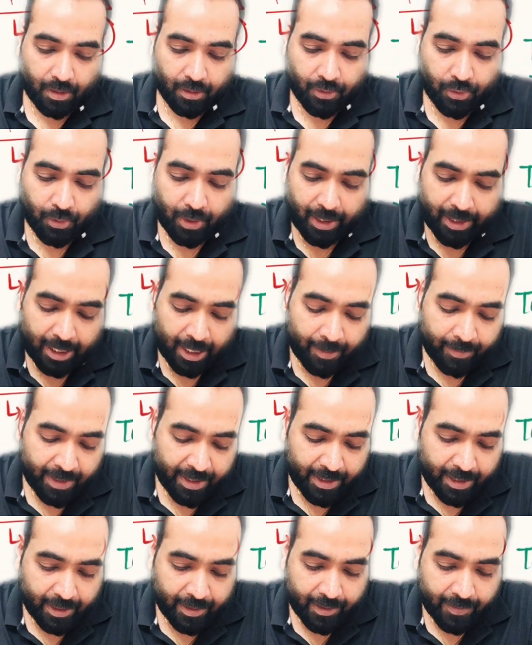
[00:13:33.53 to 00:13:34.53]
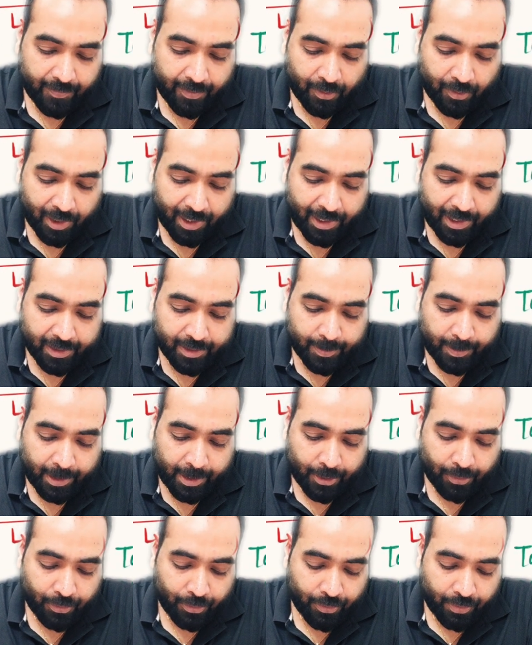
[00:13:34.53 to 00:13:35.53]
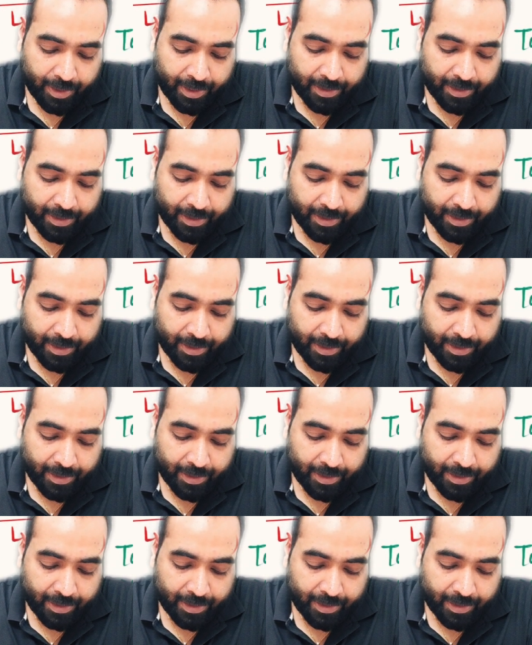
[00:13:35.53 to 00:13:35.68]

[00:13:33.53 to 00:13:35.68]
So the timeline I have already explained to you,